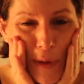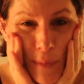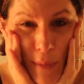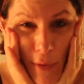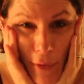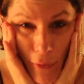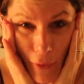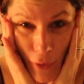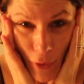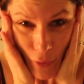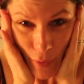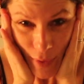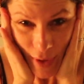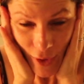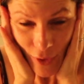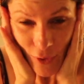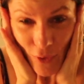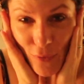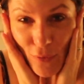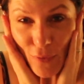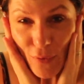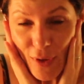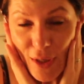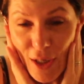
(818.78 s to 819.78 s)
before we're going
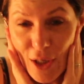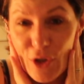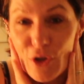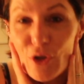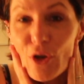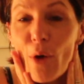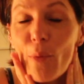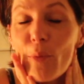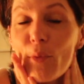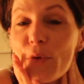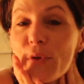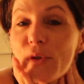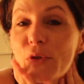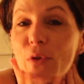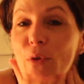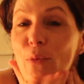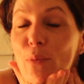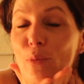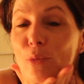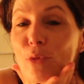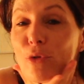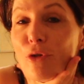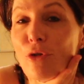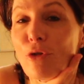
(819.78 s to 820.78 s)
to finish up with
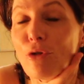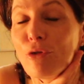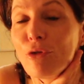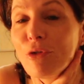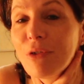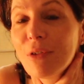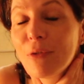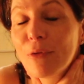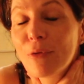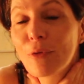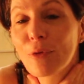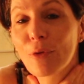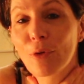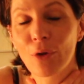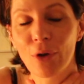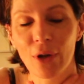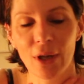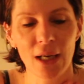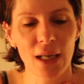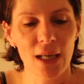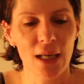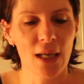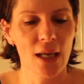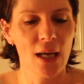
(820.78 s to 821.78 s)
a beautiful
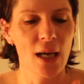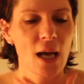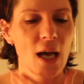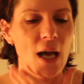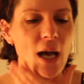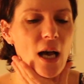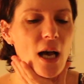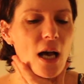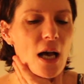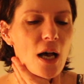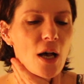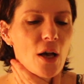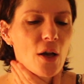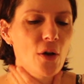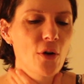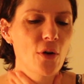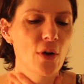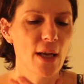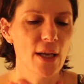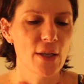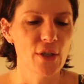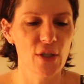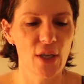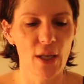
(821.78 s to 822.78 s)

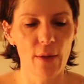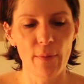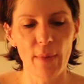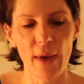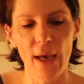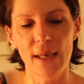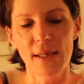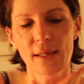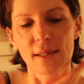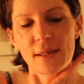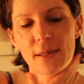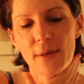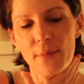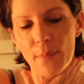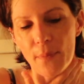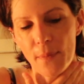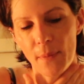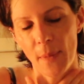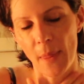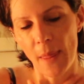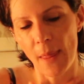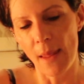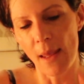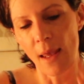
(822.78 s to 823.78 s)
collagen mask.
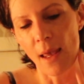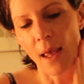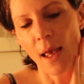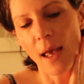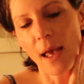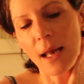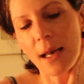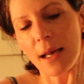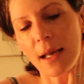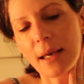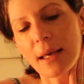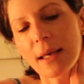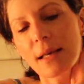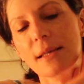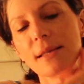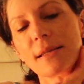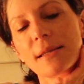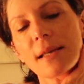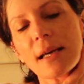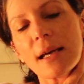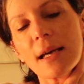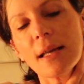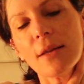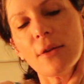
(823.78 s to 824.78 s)
And like I
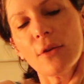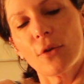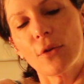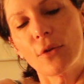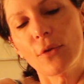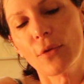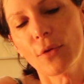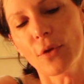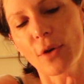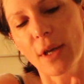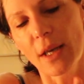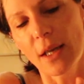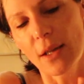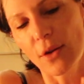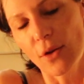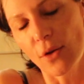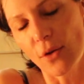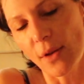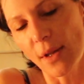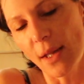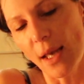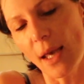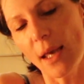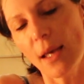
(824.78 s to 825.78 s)
said, don't forget
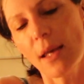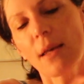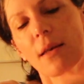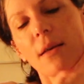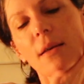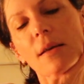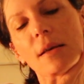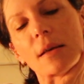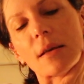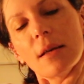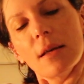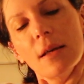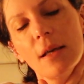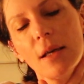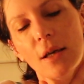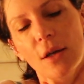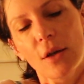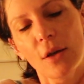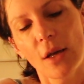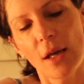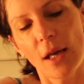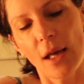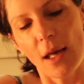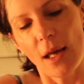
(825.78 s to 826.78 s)
your neck,
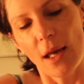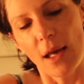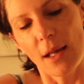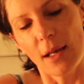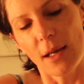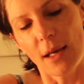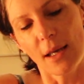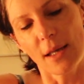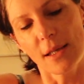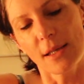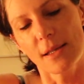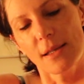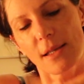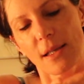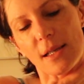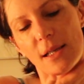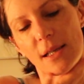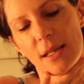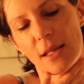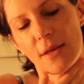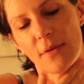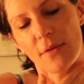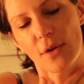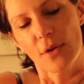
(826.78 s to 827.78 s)
and I extend
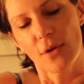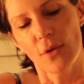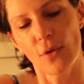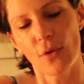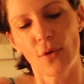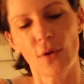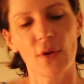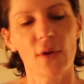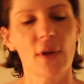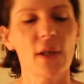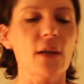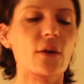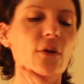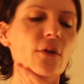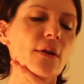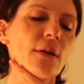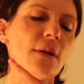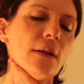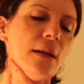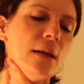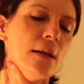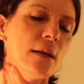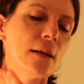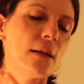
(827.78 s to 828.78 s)
it even to the
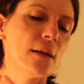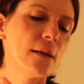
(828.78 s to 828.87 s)
décolleté,